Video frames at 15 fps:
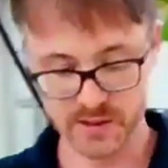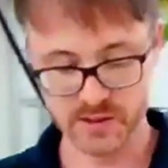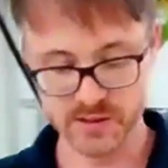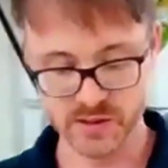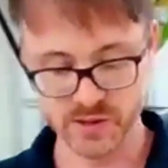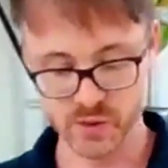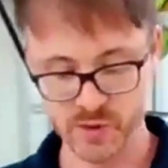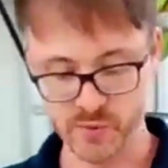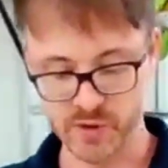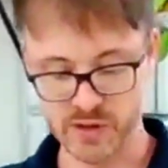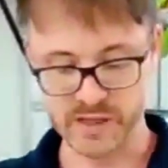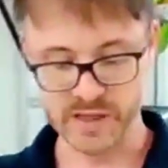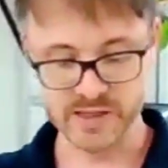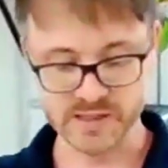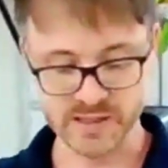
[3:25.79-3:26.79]
So we will
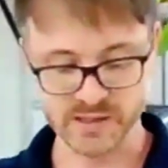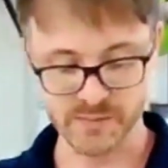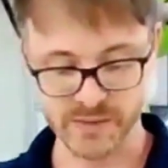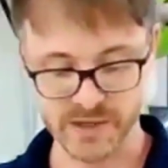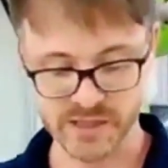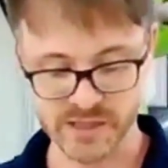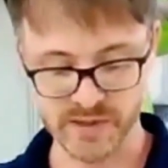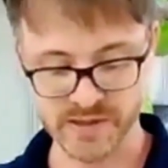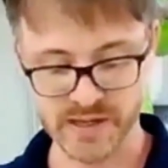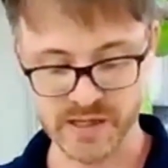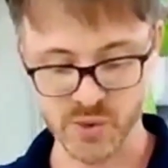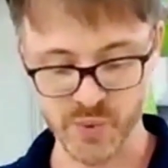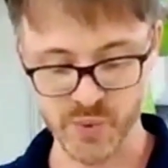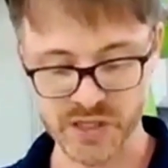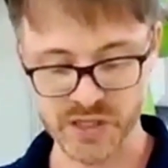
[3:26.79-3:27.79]
laser the base plate as
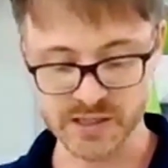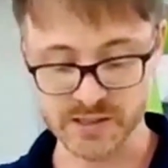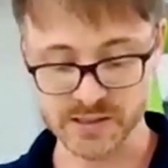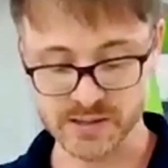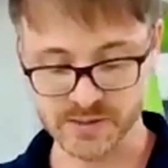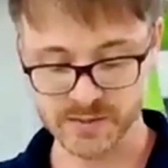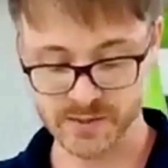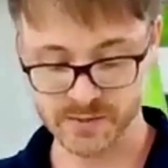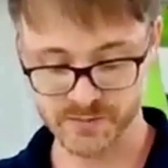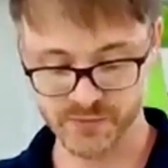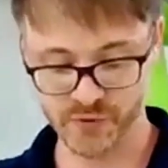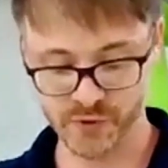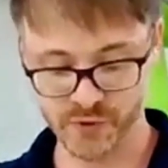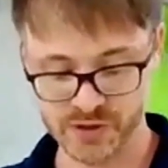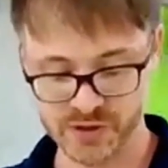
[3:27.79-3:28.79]
we need it
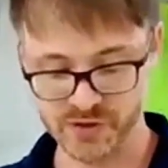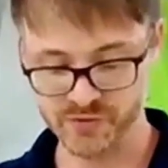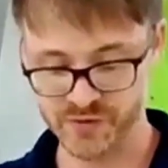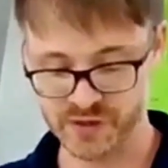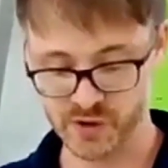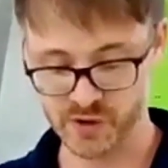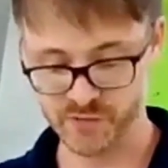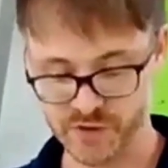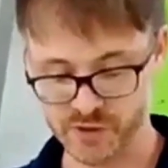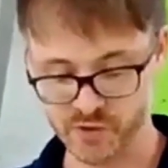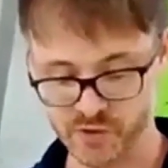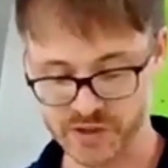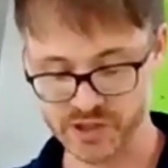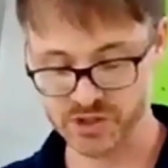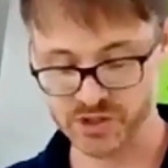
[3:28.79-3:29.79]
for the different
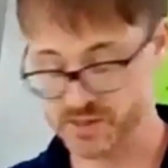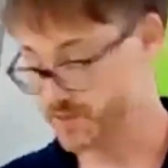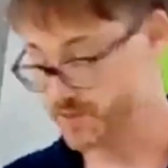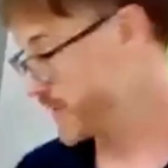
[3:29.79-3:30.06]
configurations.